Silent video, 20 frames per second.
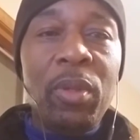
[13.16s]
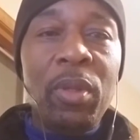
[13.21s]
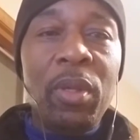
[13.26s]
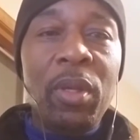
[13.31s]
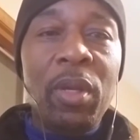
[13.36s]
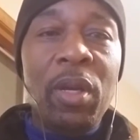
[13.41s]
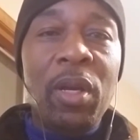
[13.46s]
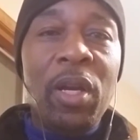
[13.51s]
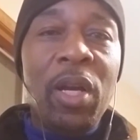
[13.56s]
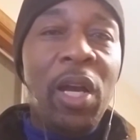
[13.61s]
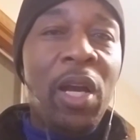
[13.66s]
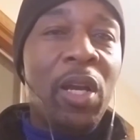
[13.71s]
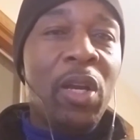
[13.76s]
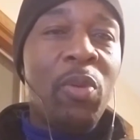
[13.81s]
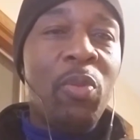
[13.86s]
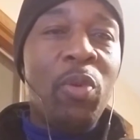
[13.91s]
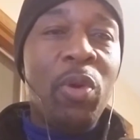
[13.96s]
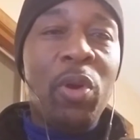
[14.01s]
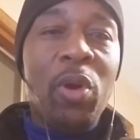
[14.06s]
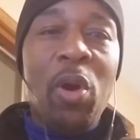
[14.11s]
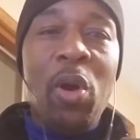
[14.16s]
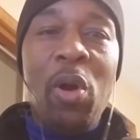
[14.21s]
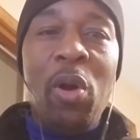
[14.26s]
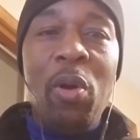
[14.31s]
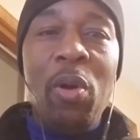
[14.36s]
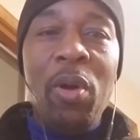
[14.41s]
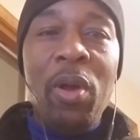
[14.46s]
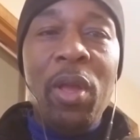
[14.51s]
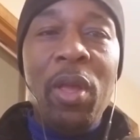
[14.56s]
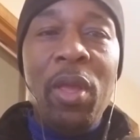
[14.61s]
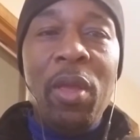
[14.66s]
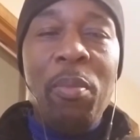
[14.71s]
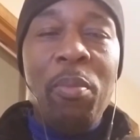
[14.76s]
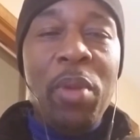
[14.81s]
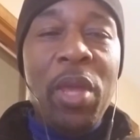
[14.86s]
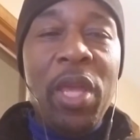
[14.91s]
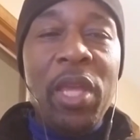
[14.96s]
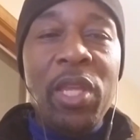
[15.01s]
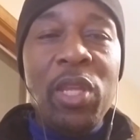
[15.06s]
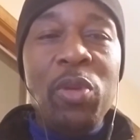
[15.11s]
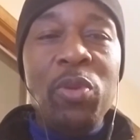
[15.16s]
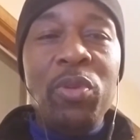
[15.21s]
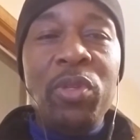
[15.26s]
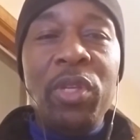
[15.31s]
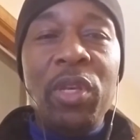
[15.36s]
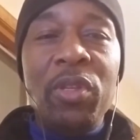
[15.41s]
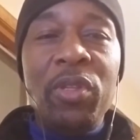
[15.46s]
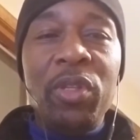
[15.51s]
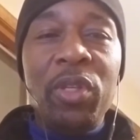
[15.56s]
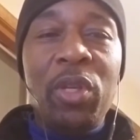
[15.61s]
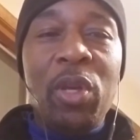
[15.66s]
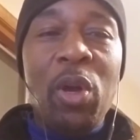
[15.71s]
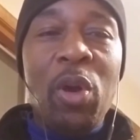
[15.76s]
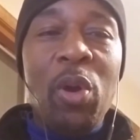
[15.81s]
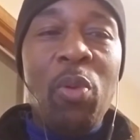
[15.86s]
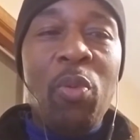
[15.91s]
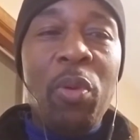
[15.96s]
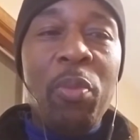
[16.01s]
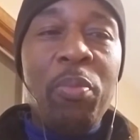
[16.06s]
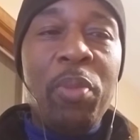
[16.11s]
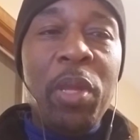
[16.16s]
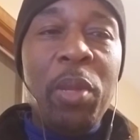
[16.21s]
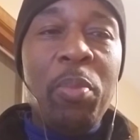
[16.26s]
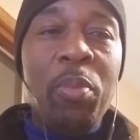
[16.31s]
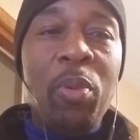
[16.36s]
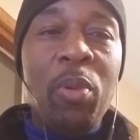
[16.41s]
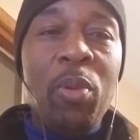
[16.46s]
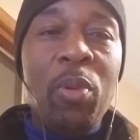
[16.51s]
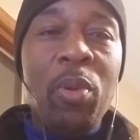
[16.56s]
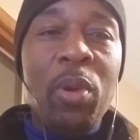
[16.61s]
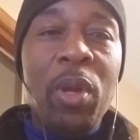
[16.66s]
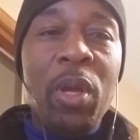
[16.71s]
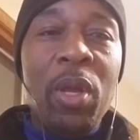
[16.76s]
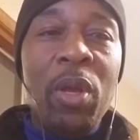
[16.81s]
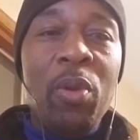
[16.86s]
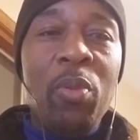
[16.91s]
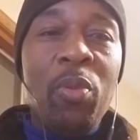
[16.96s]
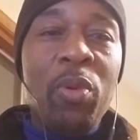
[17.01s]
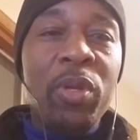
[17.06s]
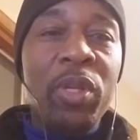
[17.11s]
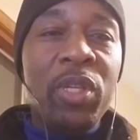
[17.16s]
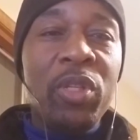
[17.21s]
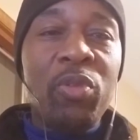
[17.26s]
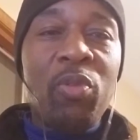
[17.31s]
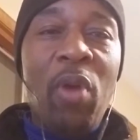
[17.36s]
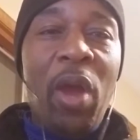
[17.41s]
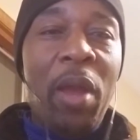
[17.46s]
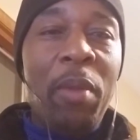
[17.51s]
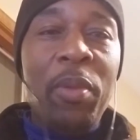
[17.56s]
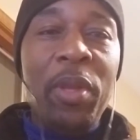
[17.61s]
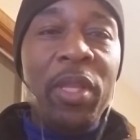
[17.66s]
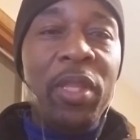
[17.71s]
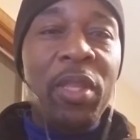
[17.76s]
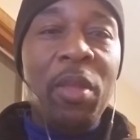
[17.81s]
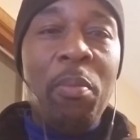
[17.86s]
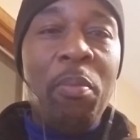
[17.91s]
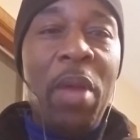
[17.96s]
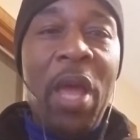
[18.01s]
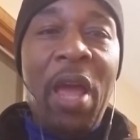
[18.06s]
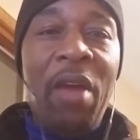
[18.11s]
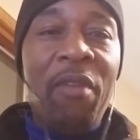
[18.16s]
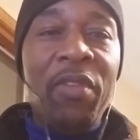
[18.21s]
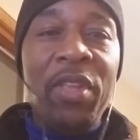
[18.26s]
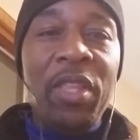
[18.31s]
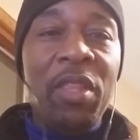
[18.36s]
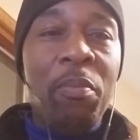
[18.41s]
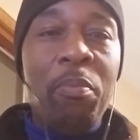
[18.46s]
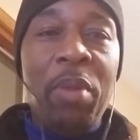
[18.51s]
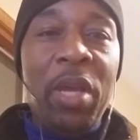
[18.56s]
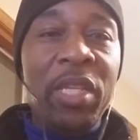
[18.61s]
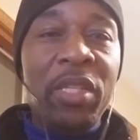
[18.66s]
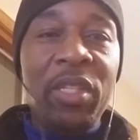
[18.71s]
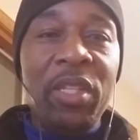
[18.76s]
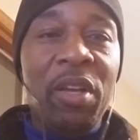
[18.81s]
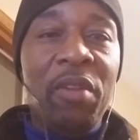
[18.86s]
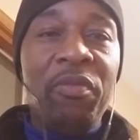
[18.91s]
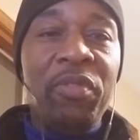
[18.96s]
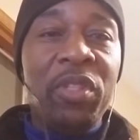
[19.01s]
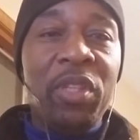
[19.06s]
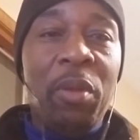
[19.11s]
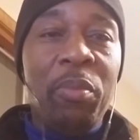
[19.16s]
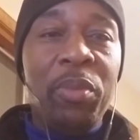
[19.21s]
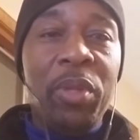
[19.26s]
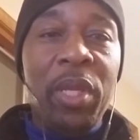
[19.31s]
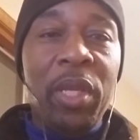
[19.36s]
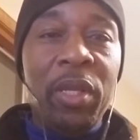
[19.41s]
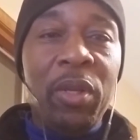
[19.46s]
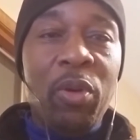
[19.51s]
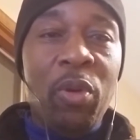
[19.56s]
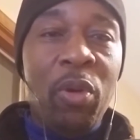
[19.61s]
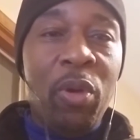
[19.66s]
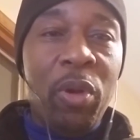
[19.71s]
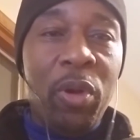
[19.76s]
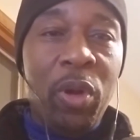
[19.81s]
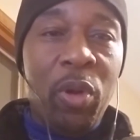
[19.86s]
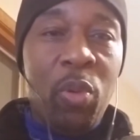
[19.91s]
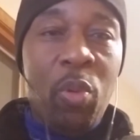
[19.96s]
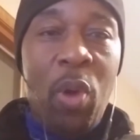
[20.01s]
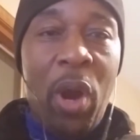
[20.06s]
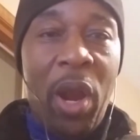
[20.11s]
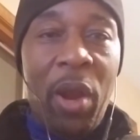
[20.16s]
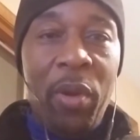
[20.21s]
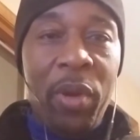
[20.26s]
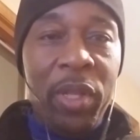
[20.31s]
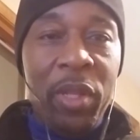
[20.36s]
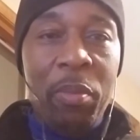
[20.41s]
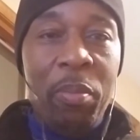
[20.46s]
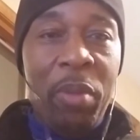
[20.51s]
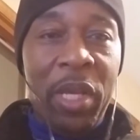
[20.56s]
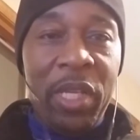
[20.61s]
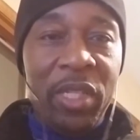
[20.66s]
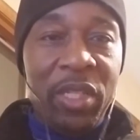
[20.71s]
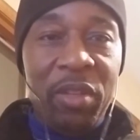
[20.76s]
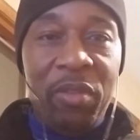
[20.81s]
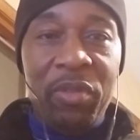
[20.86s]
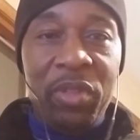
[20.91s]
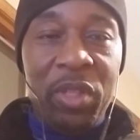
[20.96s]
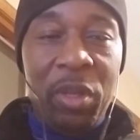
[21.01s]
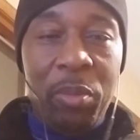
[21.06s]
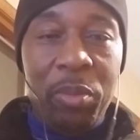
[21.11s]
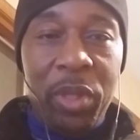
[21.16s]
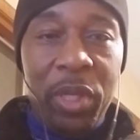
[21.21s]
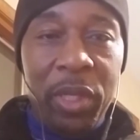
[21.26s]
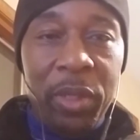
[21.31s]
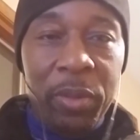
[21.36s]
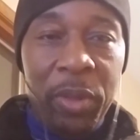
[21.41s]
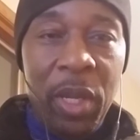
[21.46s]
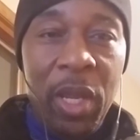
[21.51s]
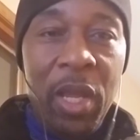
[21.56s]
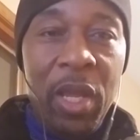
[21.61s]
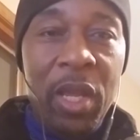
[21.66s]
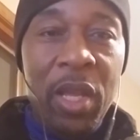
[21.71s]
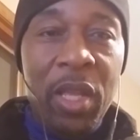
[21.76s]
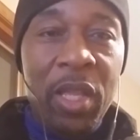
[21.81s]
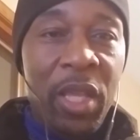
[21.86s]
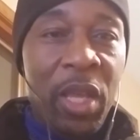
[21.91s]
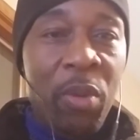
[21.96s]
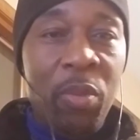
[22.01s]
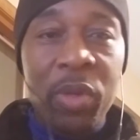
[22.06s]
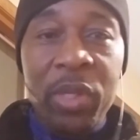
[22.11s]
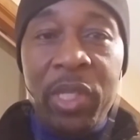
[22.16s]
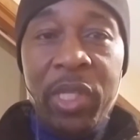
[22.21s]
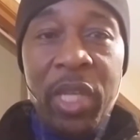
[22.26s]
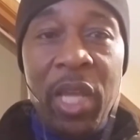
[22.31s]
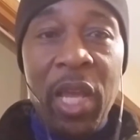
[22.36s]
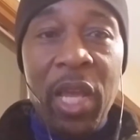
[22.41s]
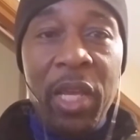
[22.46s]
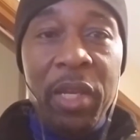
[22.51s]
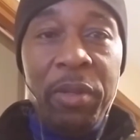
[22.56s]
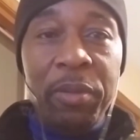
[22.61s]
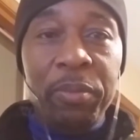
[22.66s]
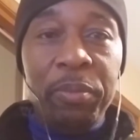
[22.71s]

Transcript: I recall being used years ago when people were describing having the best of something or acquiring the best of something. They would say,